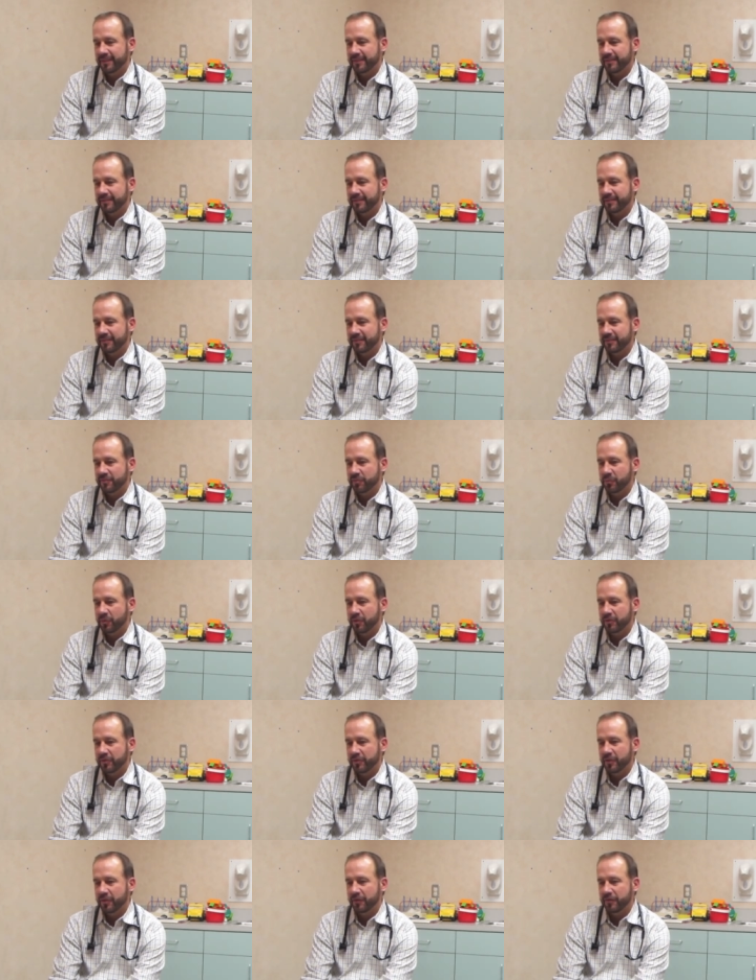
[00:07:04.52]
it's
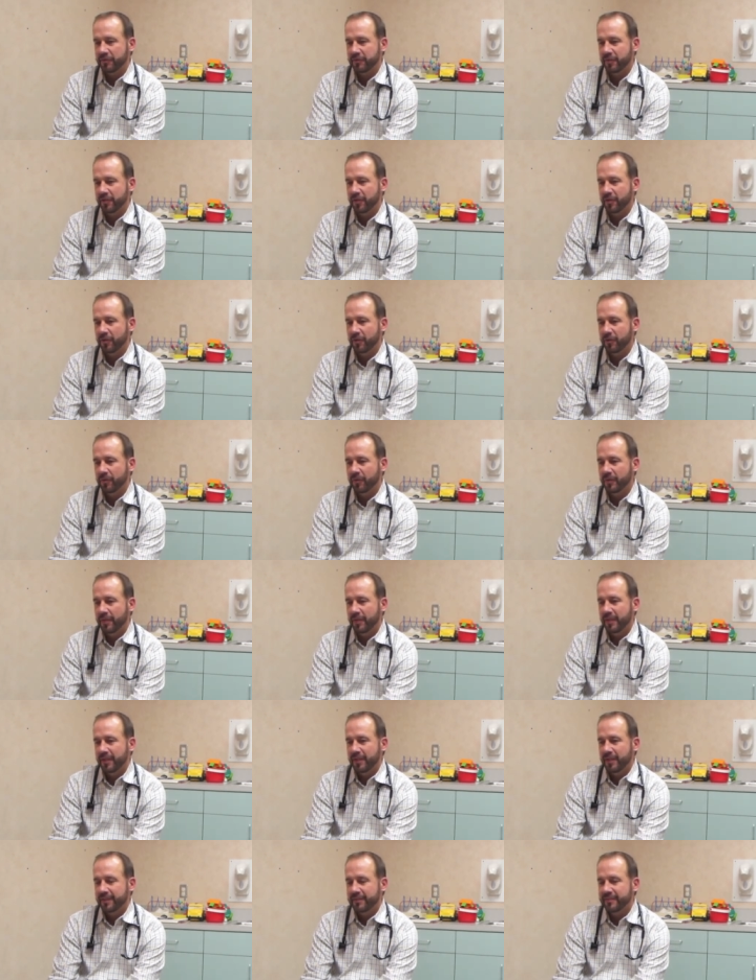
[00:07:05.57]
smart to go slow
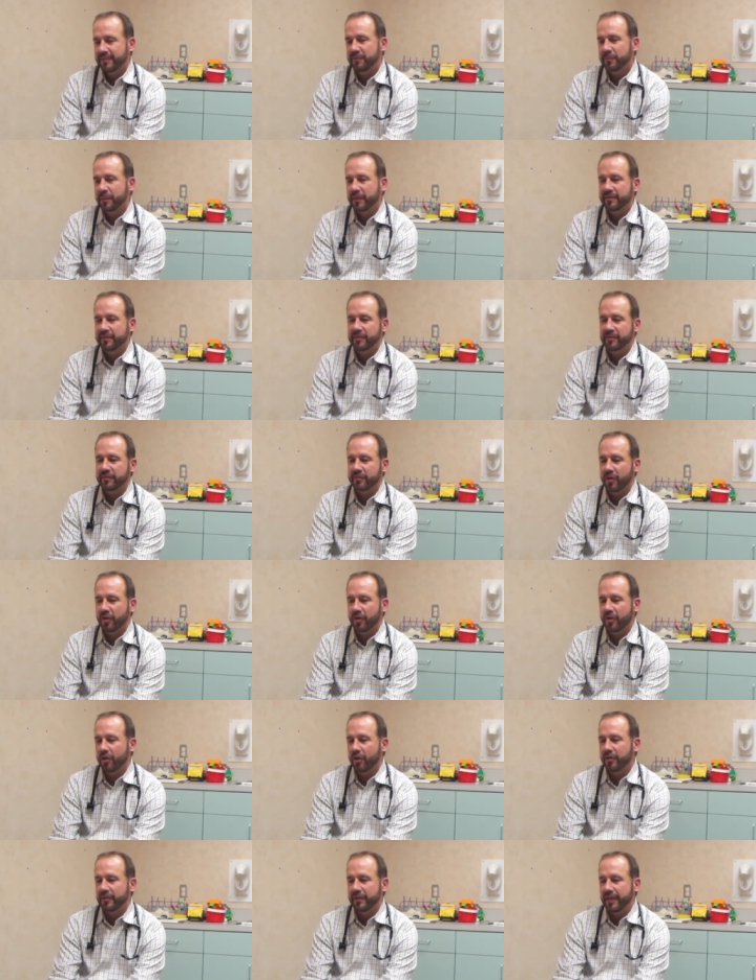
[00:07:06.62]
because these medicines
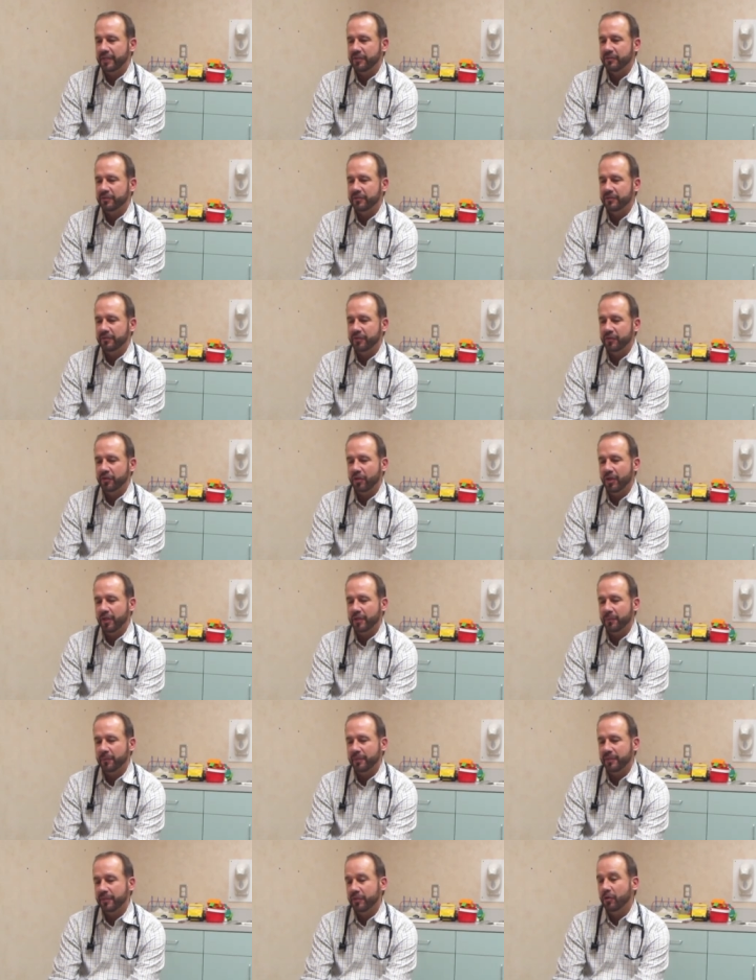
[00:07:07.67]
aren't dangerous if you're on
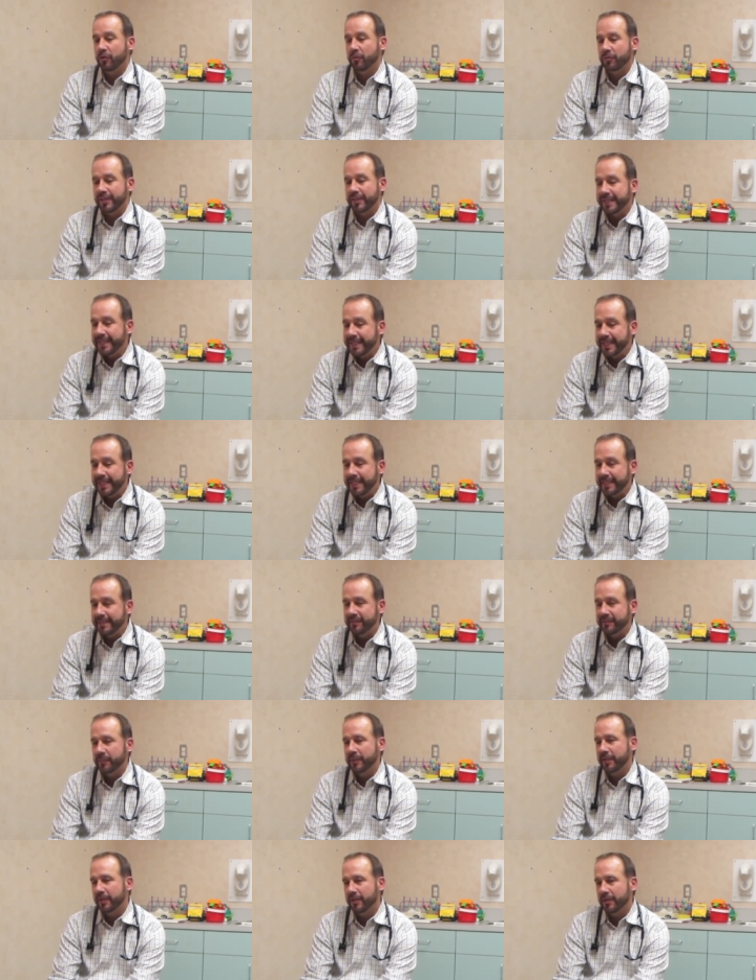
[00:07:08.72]
them, and you don't need
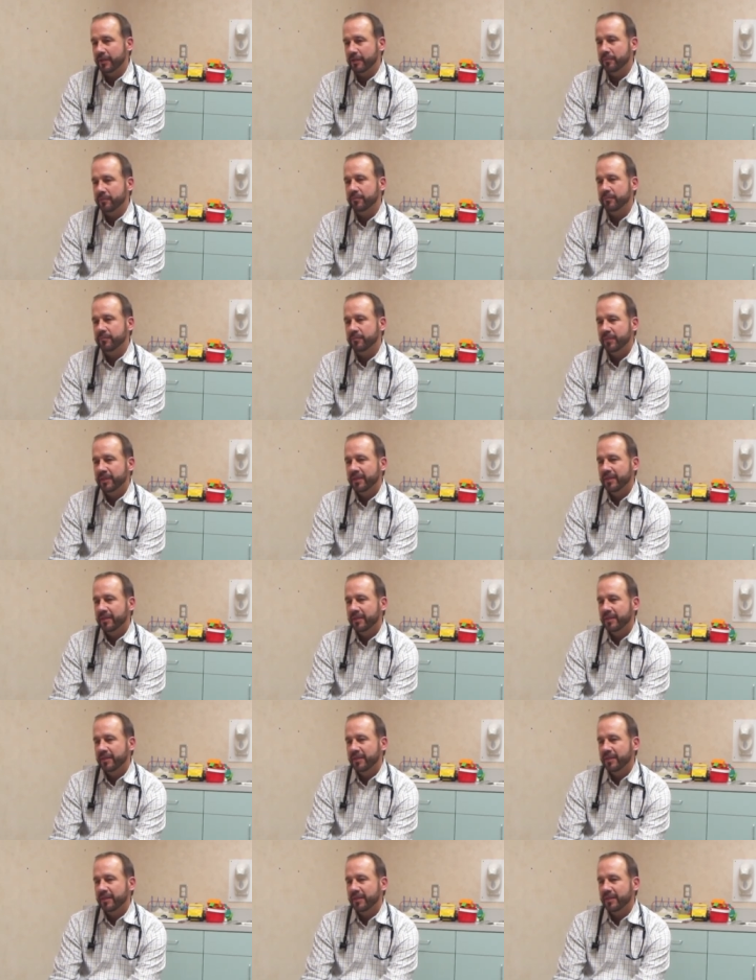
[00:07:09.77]
to be on
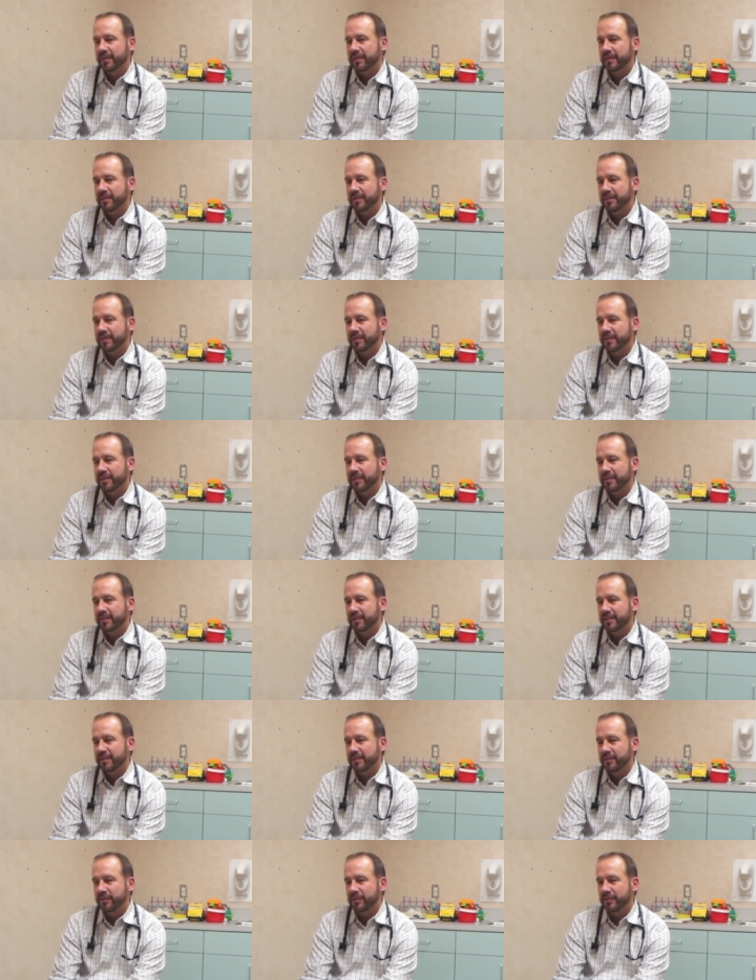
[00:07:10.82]
them.
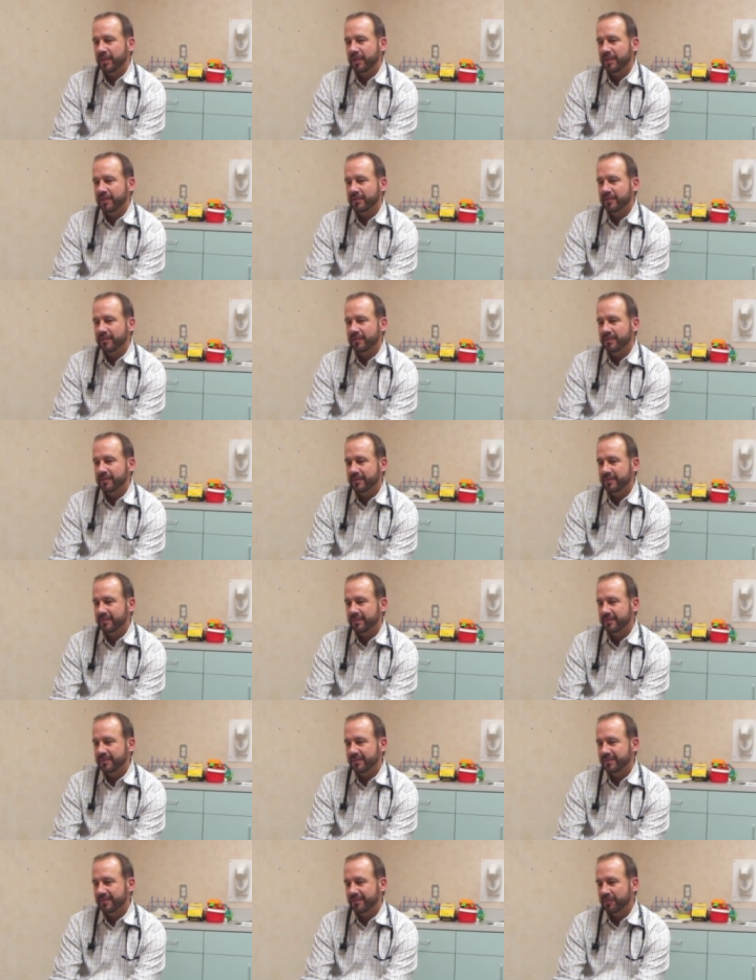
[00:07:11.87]
And you'd hate to
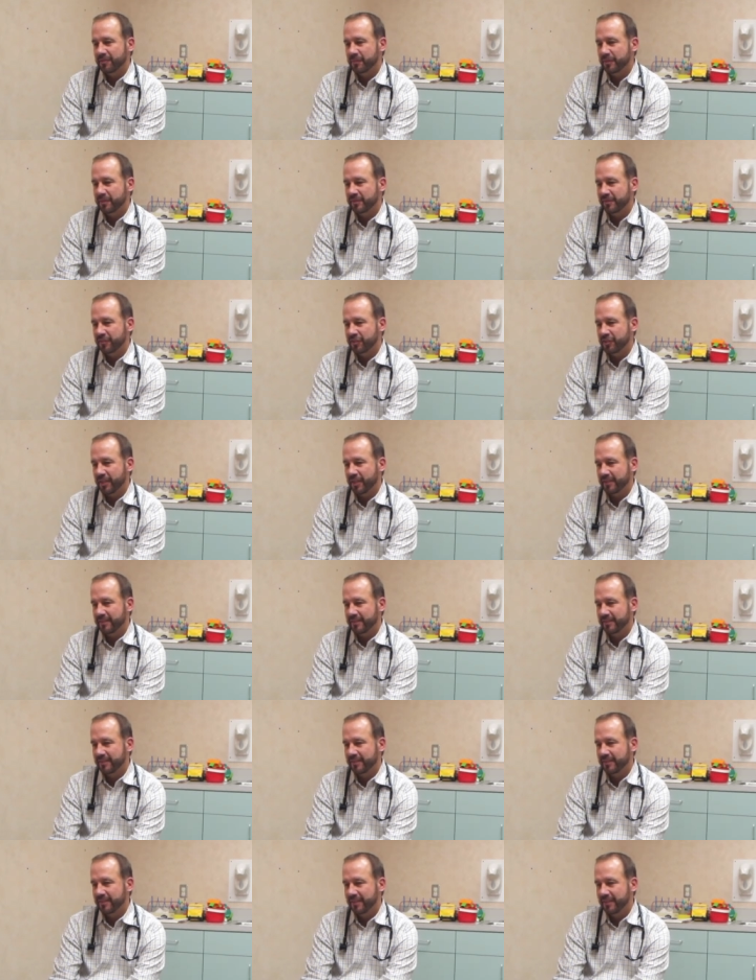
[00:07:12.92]
miss the chance
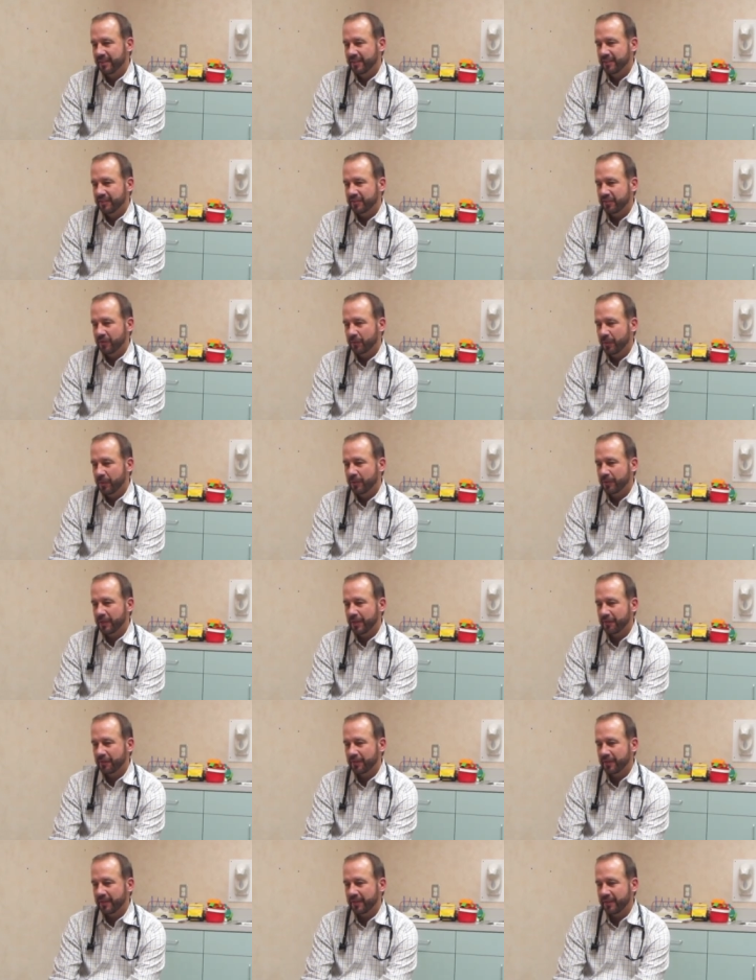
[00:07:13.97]
to. So we were
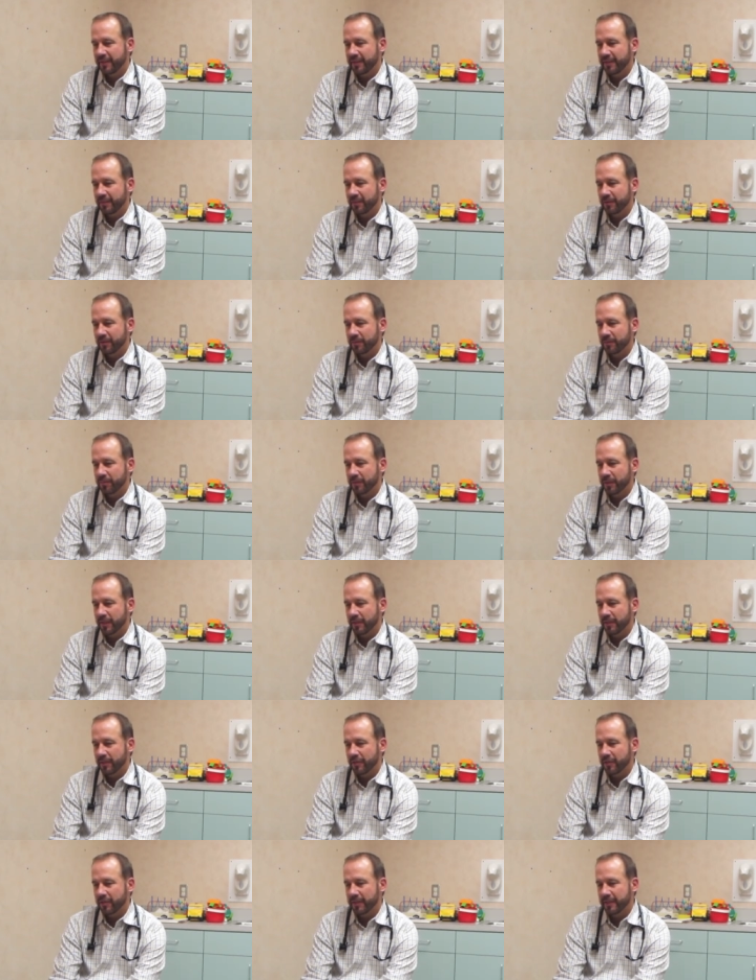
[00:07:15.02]
definitely, plug
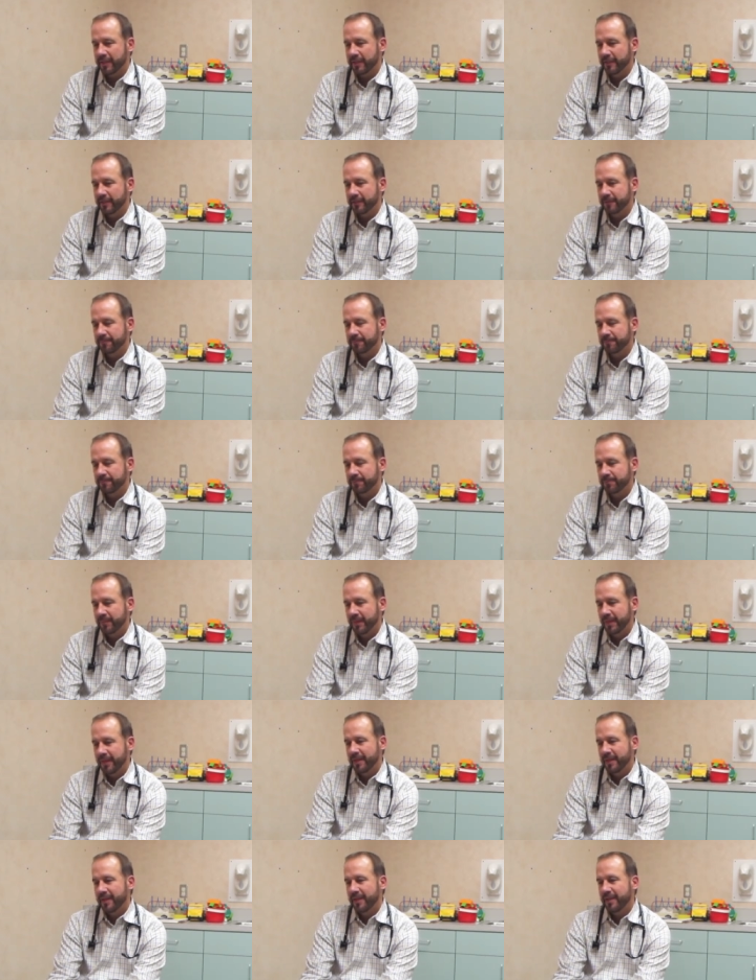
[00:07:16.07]
along here.
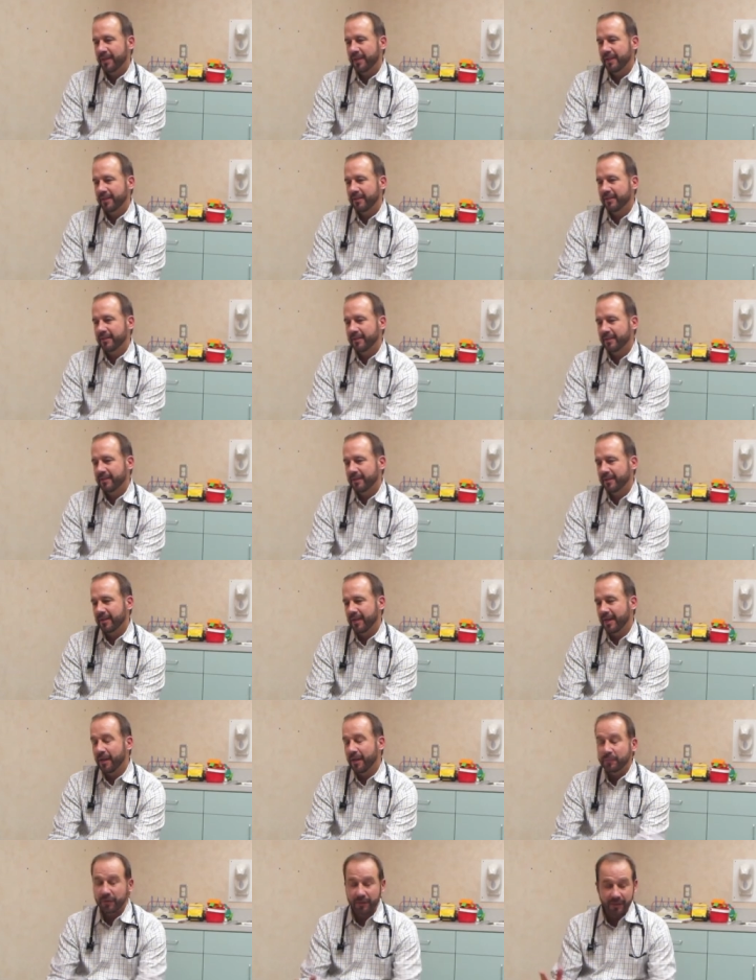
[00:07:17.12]
And
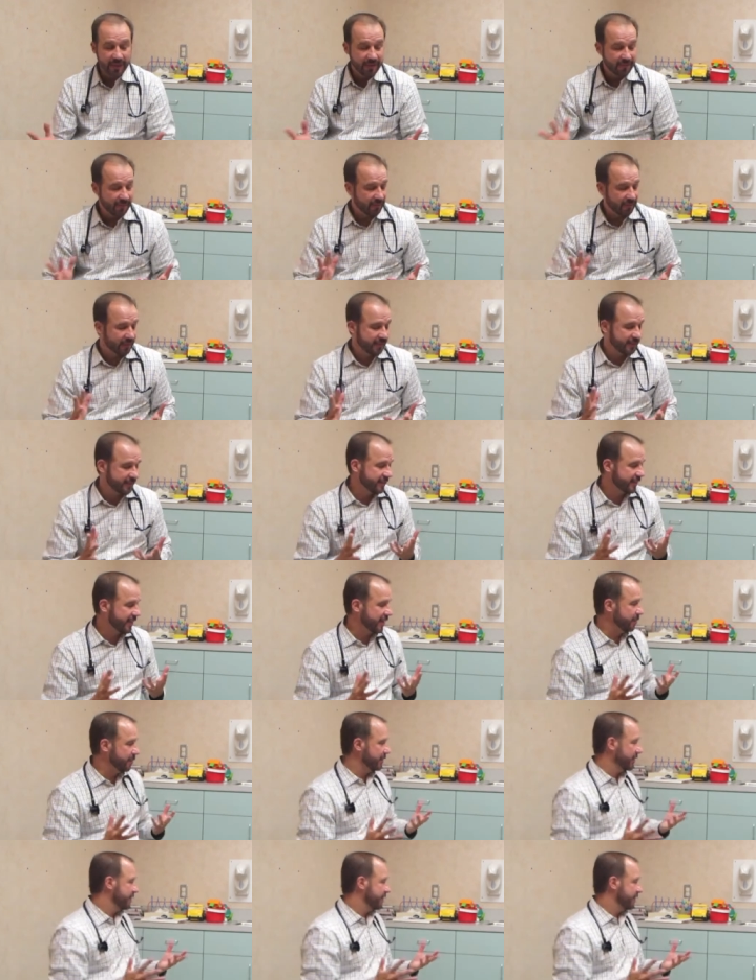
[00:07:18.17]
I'm going to leave everything the same